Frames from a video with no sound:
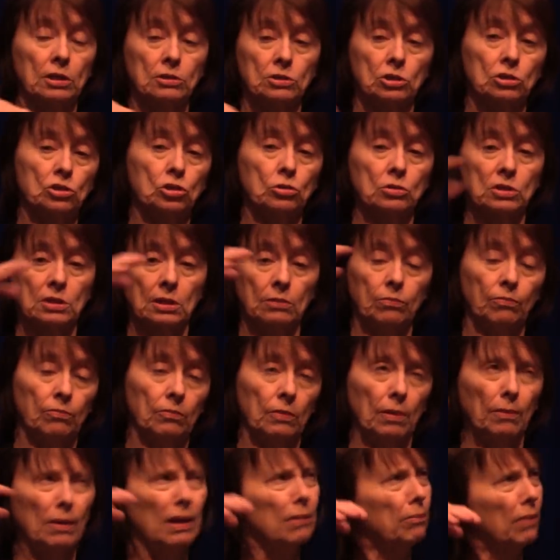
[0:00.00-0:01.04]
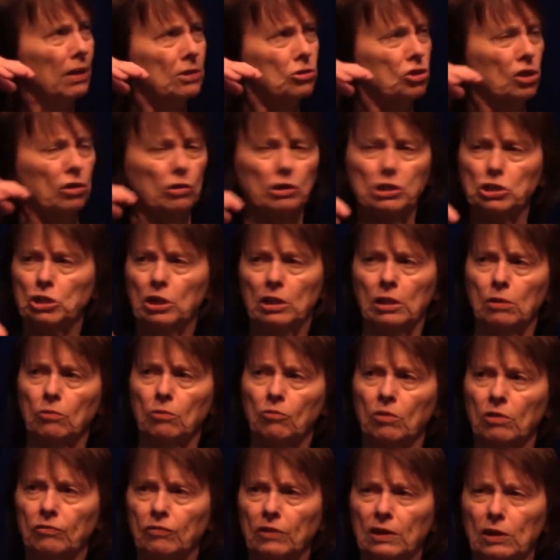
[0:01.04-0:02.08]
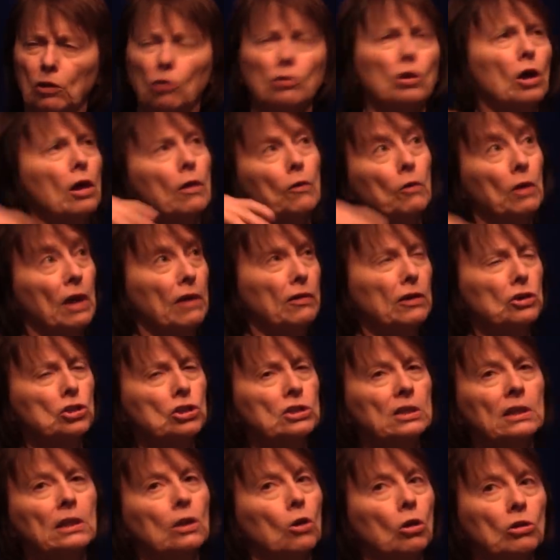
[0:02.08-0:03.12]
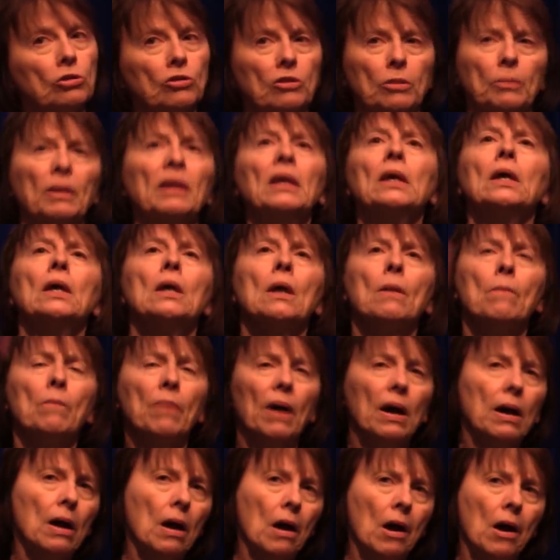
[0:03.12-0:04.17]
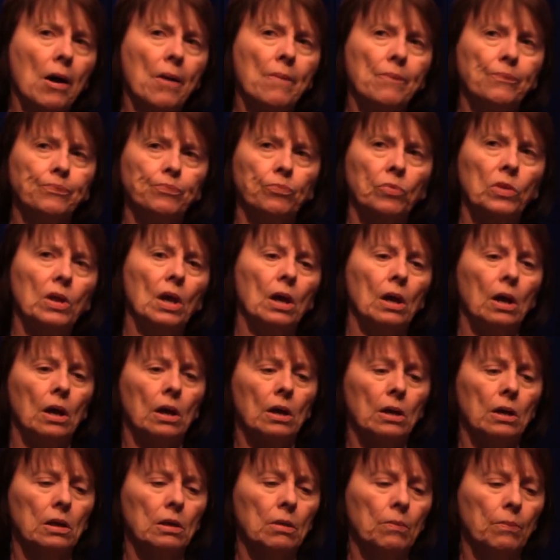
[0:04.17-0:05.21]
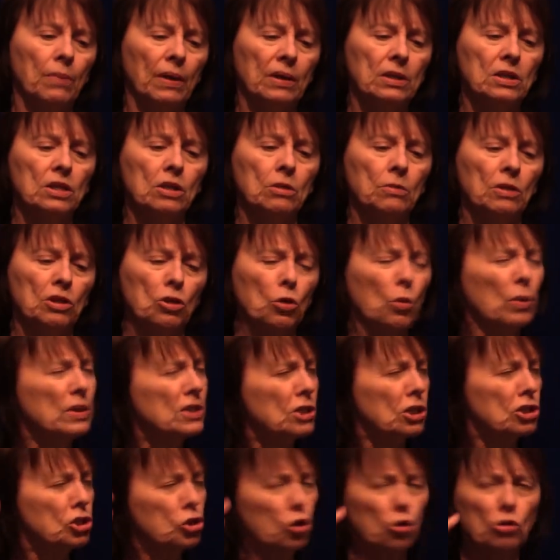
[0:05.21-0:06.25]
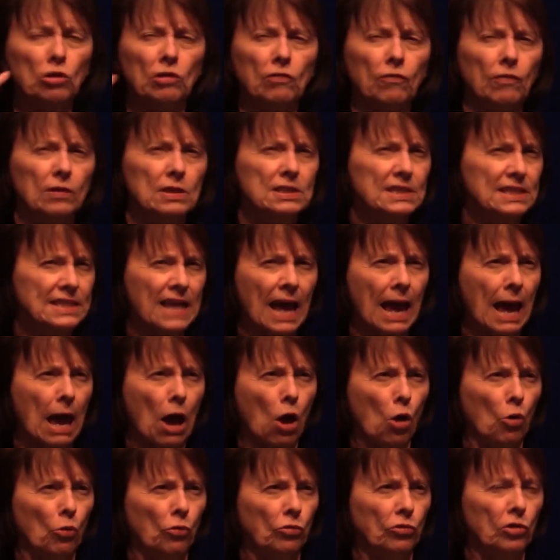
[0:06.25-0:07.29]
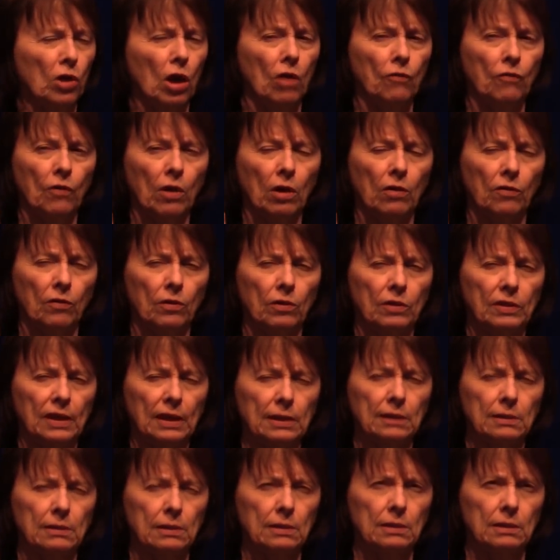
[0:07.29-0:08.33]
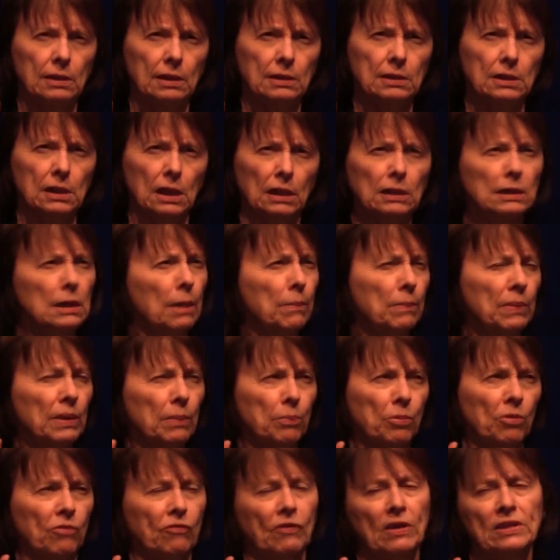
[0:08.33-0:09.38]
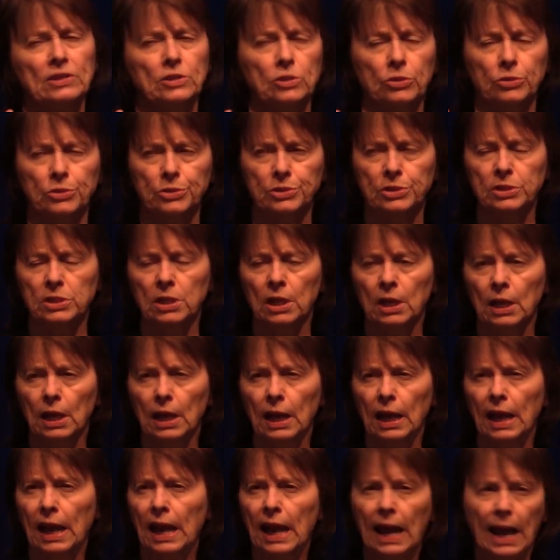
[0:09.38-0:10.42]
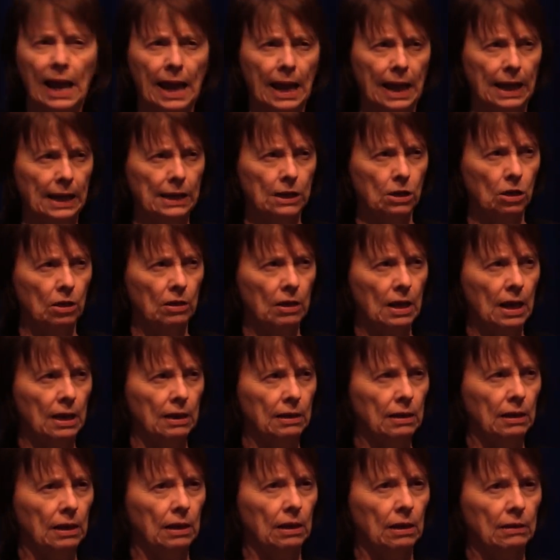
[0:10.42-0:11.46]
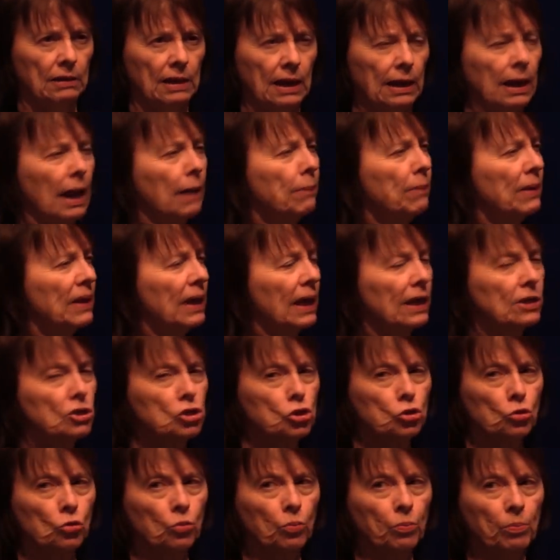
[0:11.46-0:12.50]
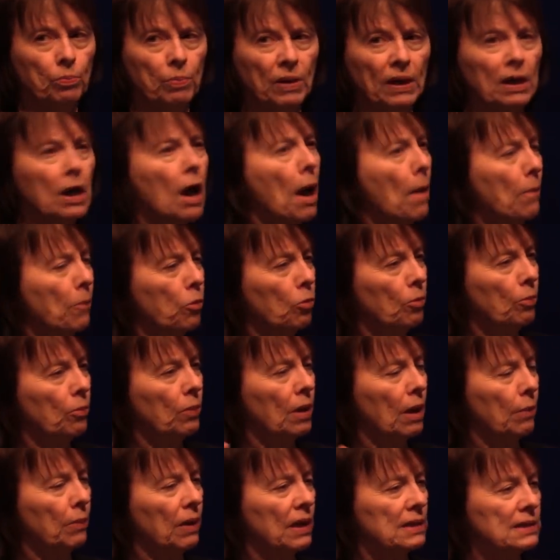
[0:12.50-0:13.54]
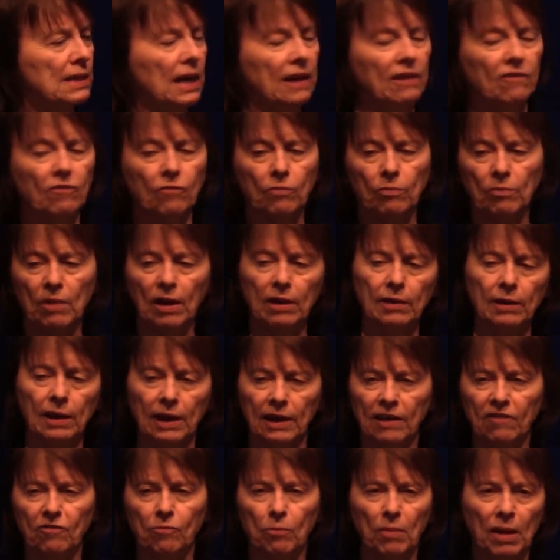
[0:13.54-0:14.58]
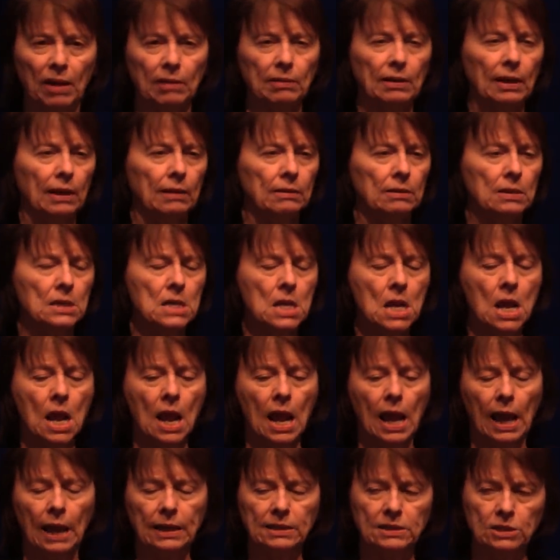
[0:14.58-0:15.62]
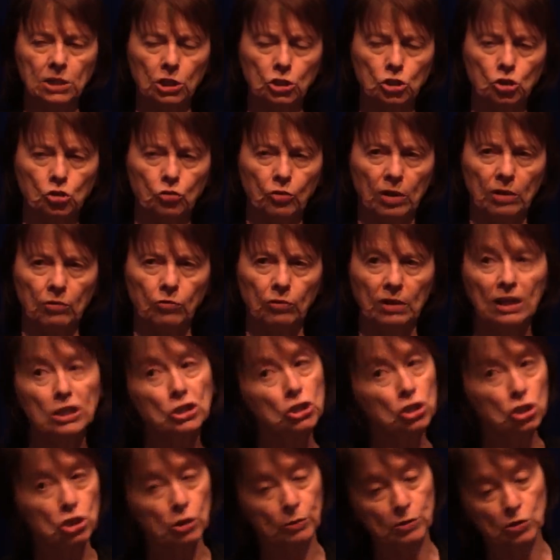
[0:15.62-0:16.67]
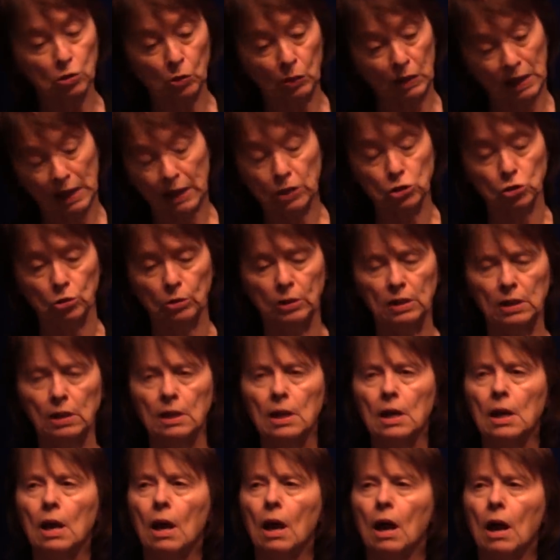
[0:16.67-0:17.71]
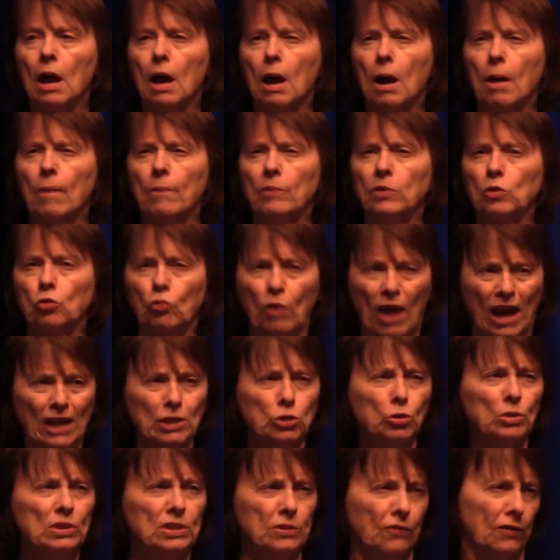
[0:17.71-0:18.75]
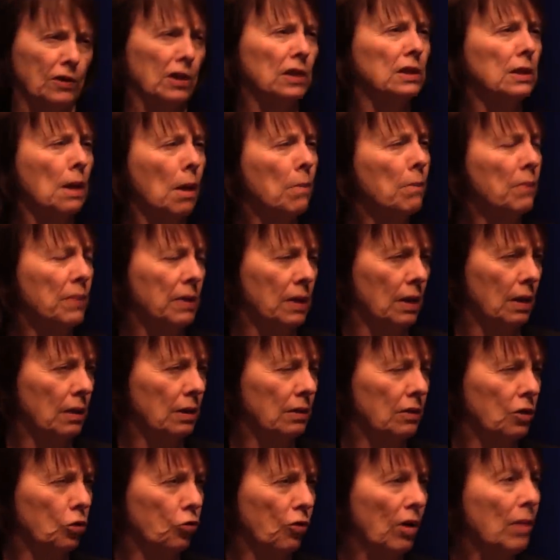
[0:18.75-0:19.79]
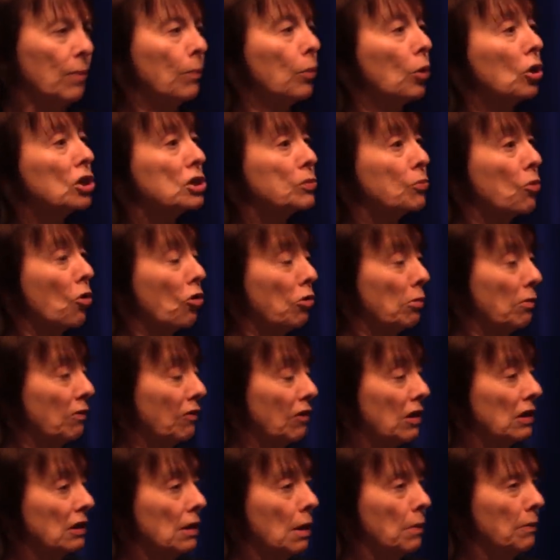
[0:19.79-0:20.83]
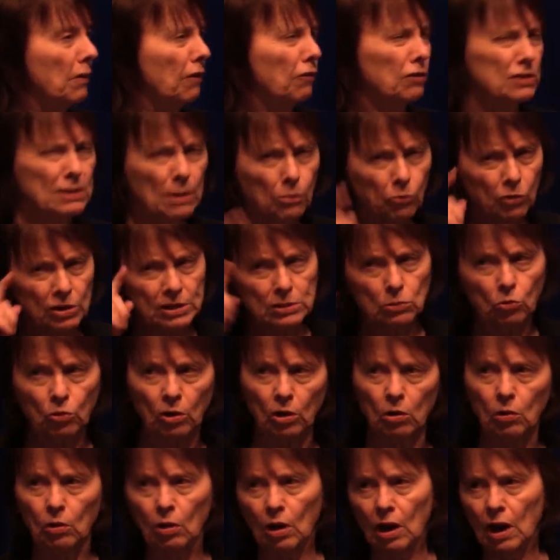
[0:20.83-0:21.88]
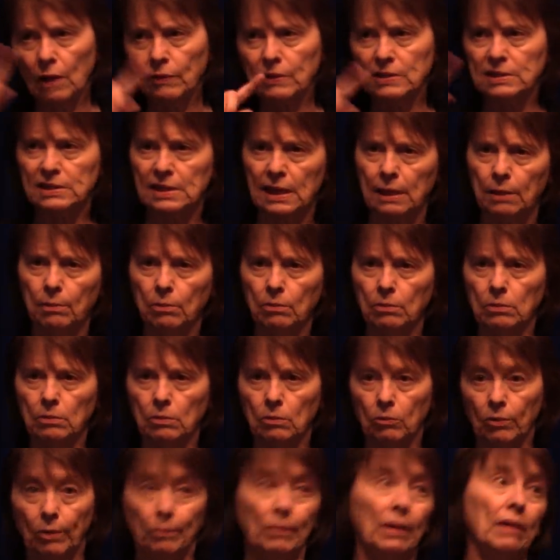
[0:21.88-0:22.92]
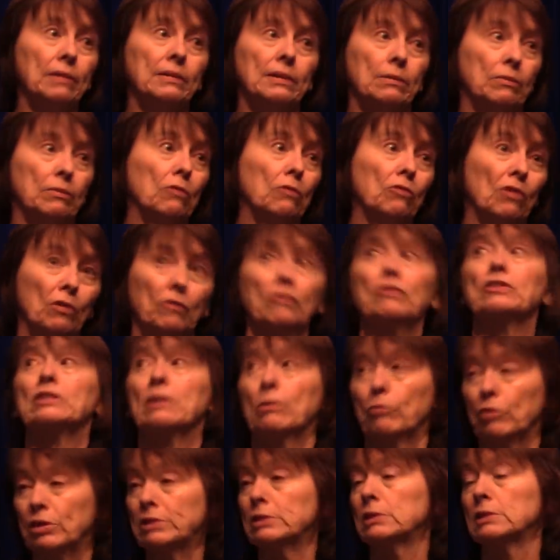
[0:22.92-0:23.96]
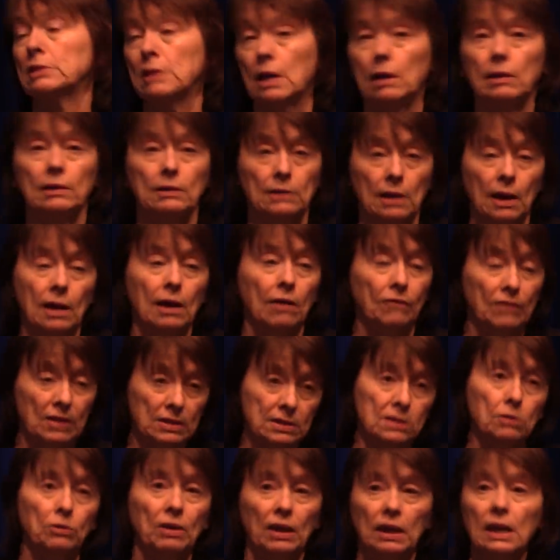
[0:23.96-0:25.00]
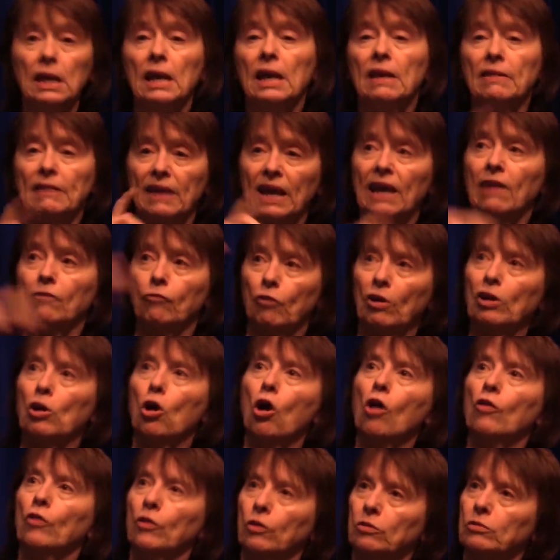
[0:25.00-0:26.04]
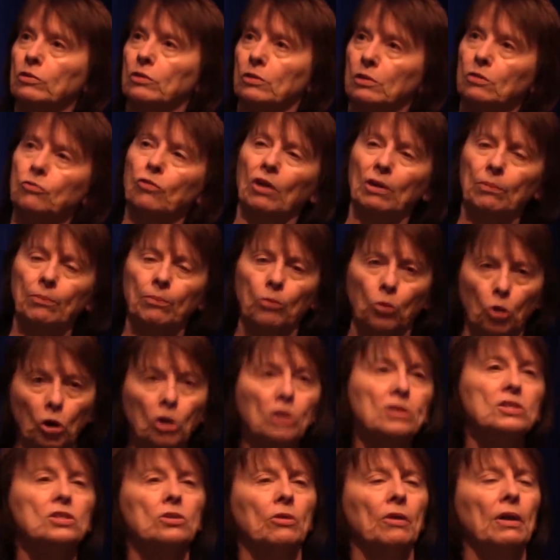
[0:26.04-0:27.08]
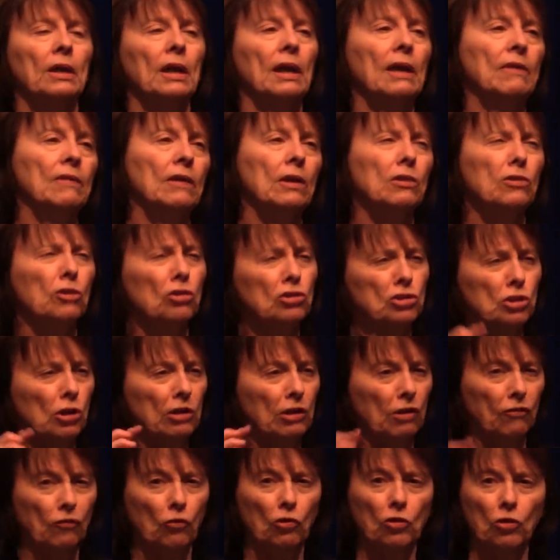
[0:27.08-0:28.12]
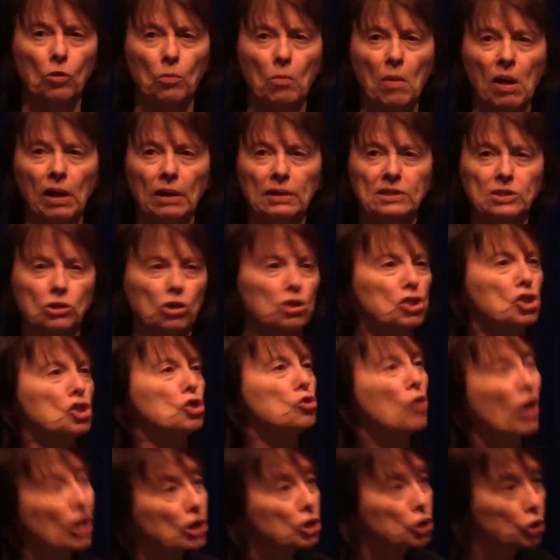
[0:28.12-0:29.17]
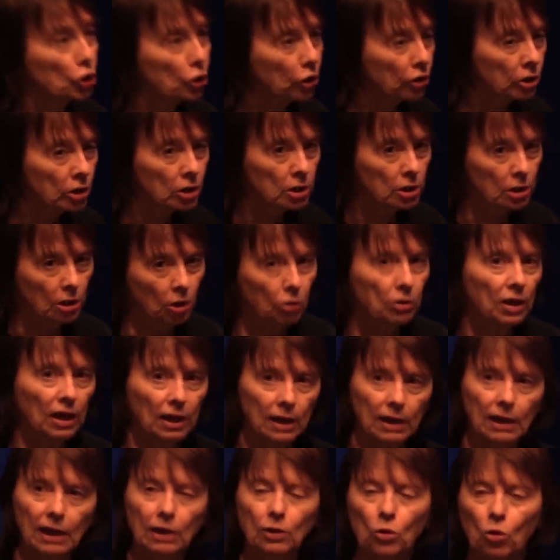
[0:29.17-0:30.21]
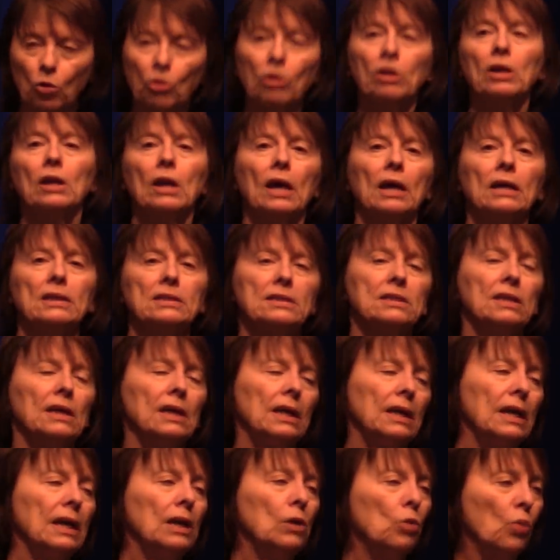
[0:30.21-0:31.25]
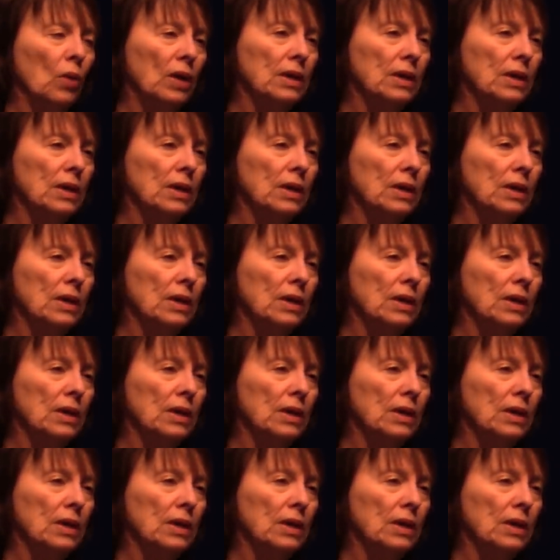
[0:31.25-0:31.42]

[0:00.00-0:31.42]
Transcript: because she was like um, my generation, I think, roughly. Although I think she's a little older than me, but um, uh, but there was a certain sound of uh, that that Columbia professor professors had that, that I began to pick up uh, because I have, I, have met and had such great relationships with actually um, graduates of Columbia, the Great Books Program of Columbia. For some reason, we're on the same, well, well for some reasons obvious, okay? They have read all the great books, right? And therefore, their minds are structured, okay, and organized in